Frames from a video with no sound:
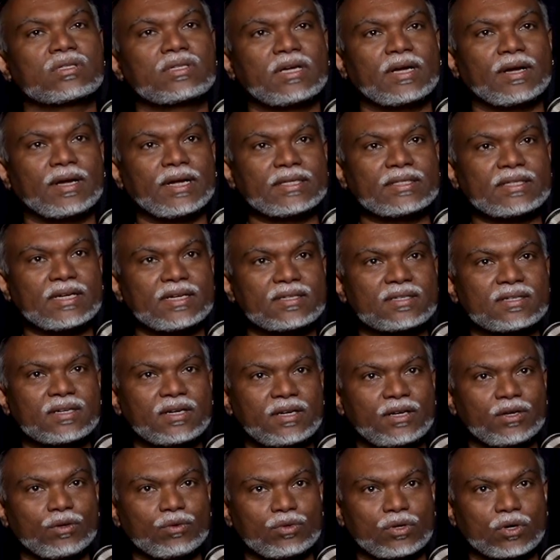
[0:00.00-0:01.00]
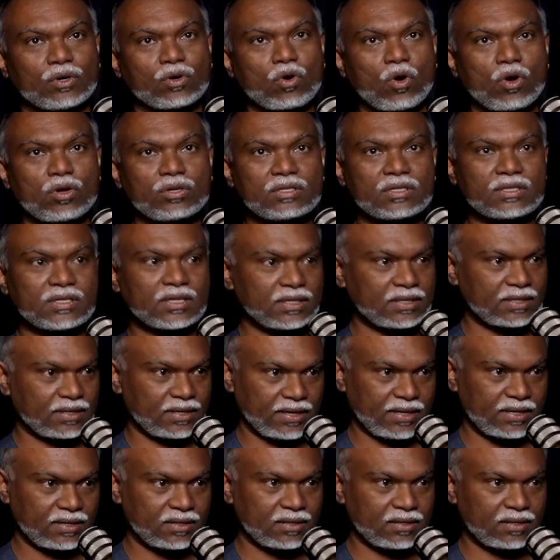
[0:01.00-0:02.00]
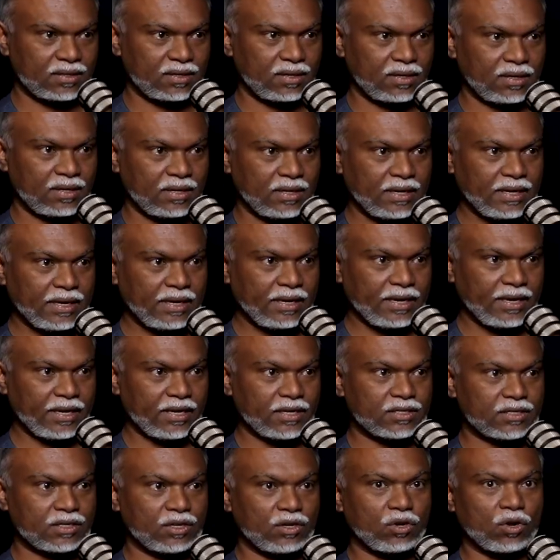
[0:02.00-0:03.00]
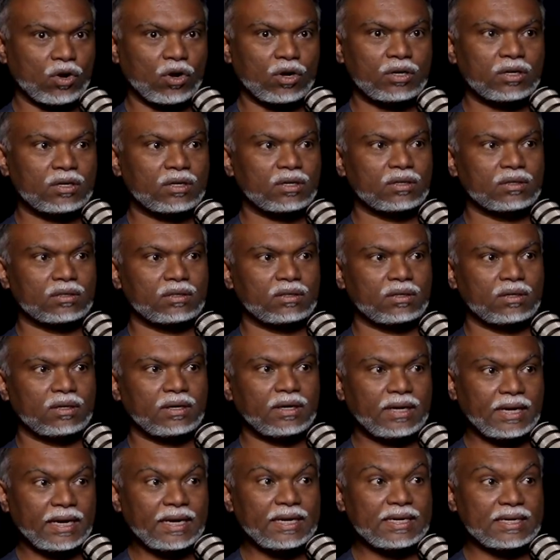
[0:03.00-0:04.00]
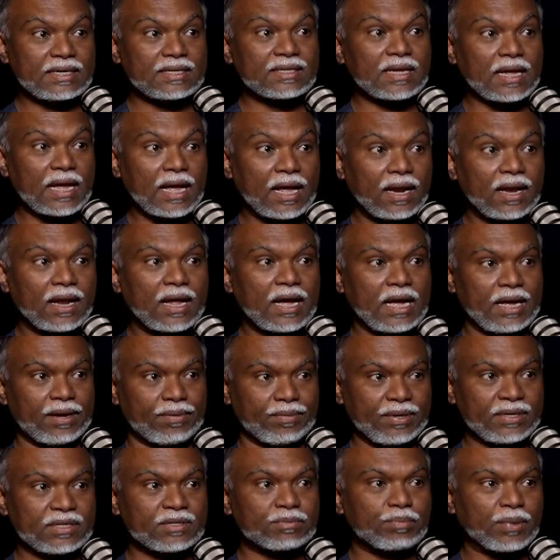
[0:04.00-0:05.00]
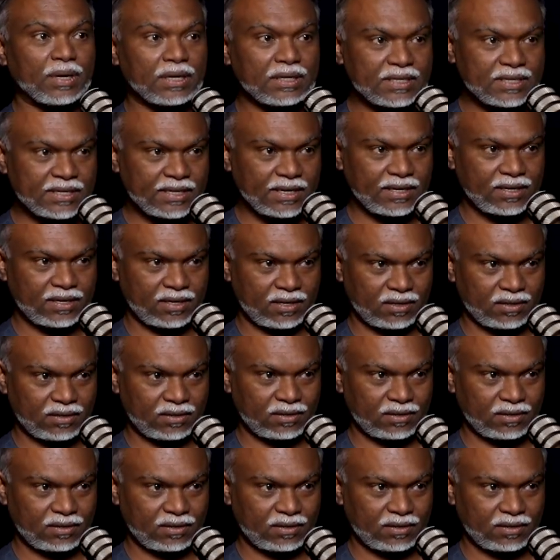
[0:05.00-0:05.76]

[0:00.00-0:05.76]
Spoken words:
yeah, as I said you, the consciousness is not dead, it's alive, it's pulsating.